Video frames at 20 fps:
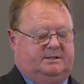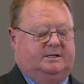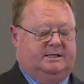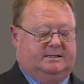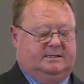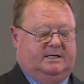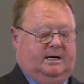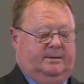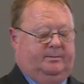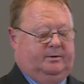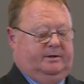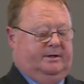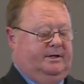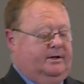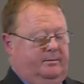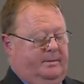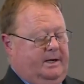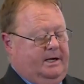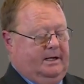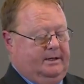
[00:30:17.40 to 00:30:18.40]
an example, and
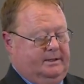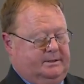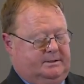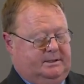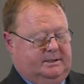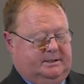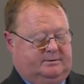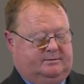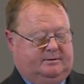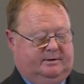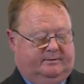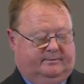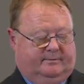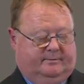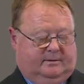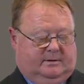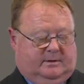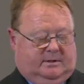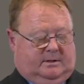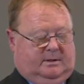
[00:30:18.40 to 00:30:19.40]
there are many others in history, of
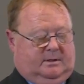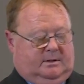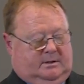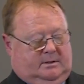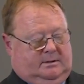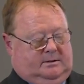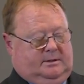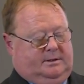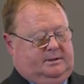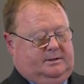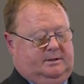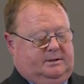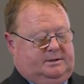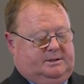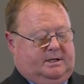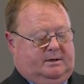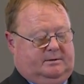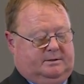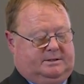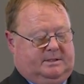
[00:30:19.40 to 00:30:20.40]
that
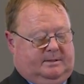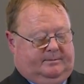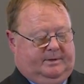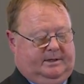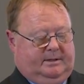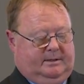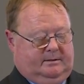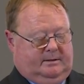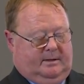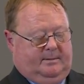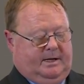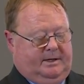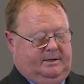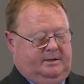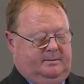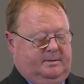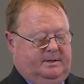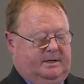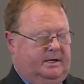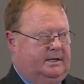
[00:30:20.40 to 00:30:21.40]
show us something about
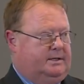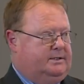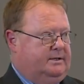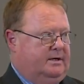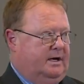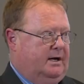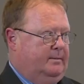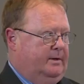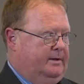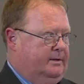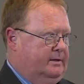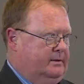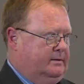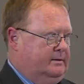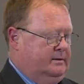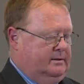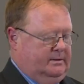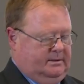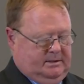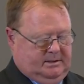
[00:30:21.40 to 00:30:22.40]
human nature, namely that
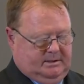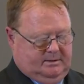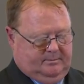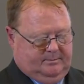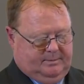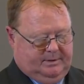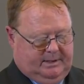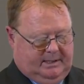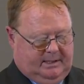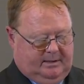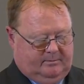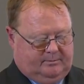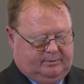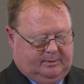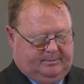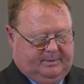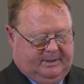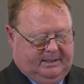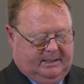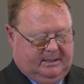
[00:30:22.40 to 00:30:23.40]
being
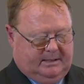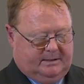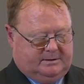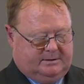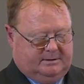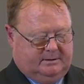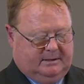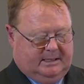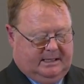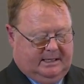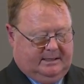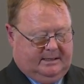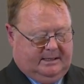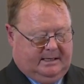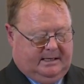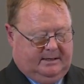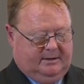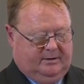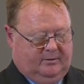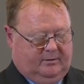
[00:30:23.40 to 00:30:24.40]
prepared to lay
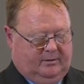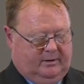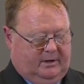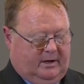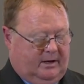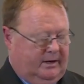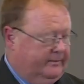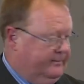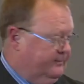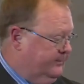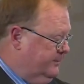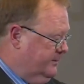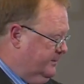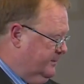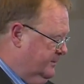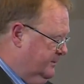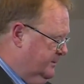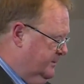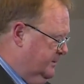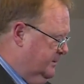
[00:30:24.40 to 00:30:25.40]
down your life
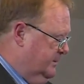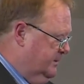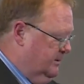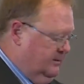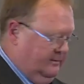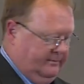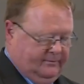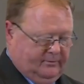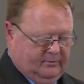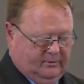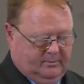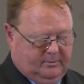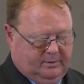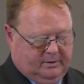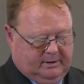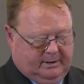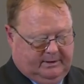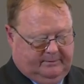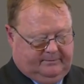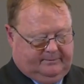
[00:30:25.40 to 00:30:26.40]
for a
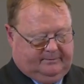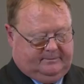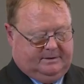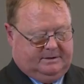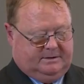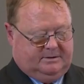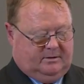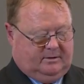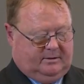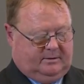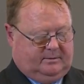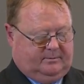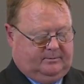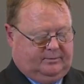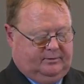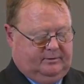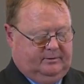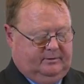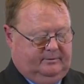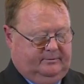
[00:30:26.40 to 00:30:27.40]
belief does not
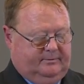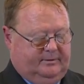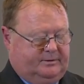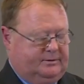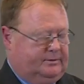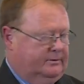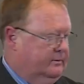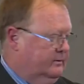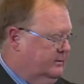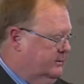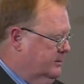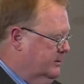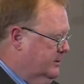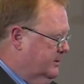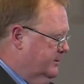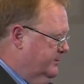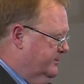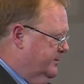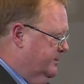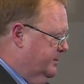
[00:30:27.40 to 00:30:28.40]
prove the truth
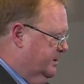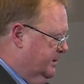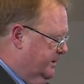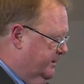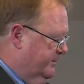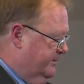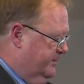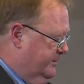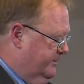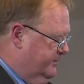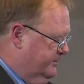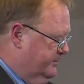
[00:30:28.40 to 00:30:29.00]
of the belief?